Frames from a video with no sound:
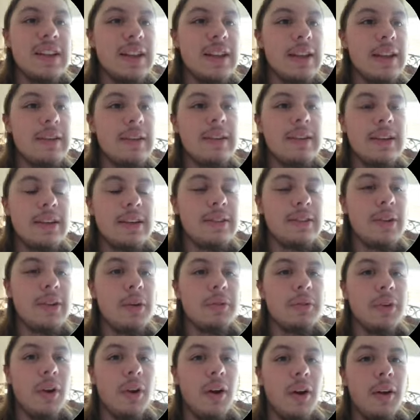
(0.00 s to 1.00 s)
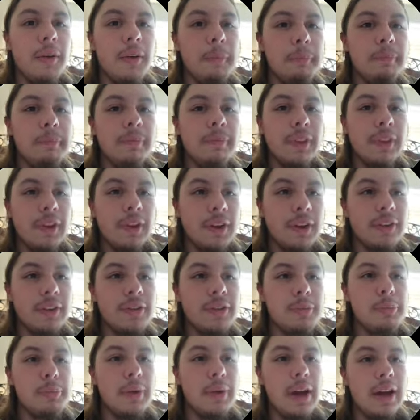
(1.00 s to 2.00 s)
it's overall
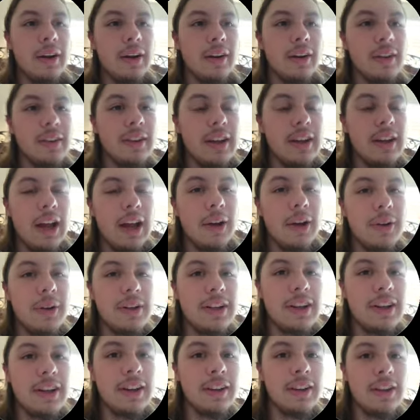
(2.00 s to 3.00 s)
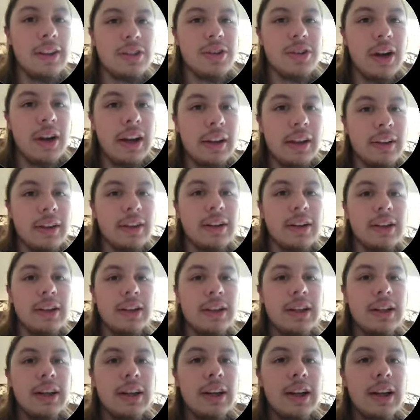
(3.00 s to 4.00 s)
looks better than how it did in the trailer
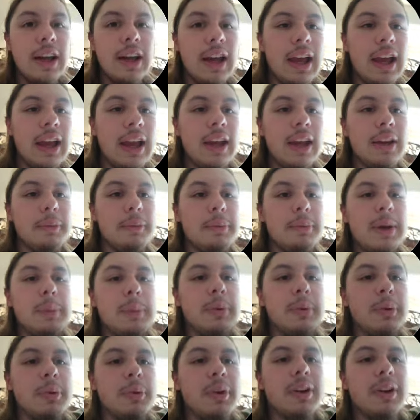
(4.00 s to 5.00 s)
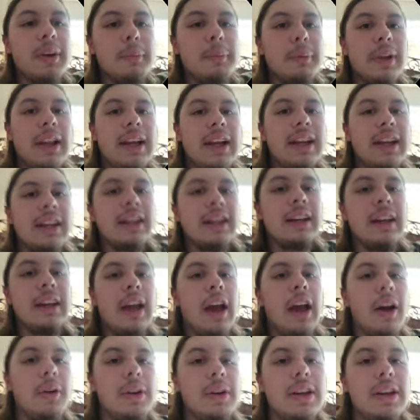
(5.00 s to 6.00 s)
and people were complaining
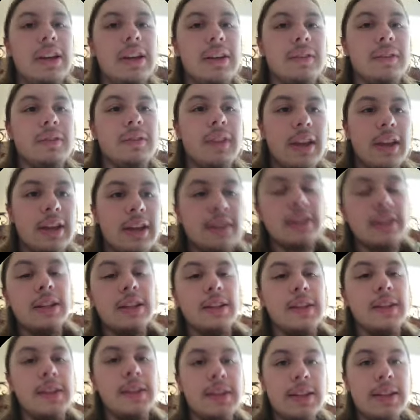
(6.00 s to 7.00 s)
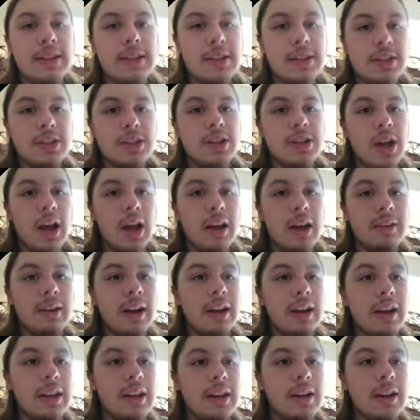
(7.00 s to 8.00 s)
how he like in this shot
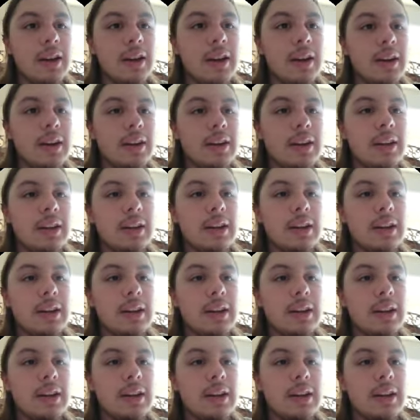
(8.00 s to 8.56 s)
right here